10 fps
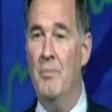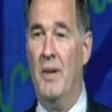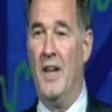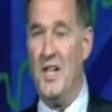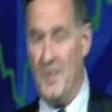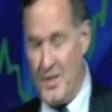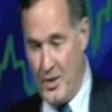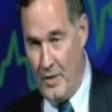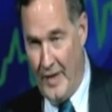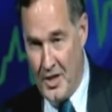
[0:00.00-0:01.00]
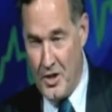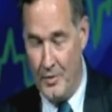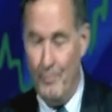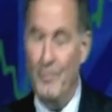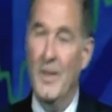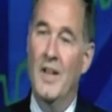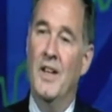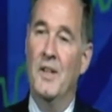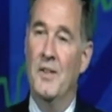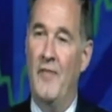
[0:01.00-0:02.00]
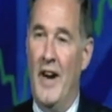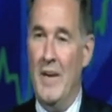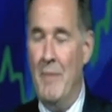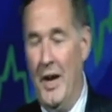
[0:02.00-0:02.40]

because of this intervention. The Fannie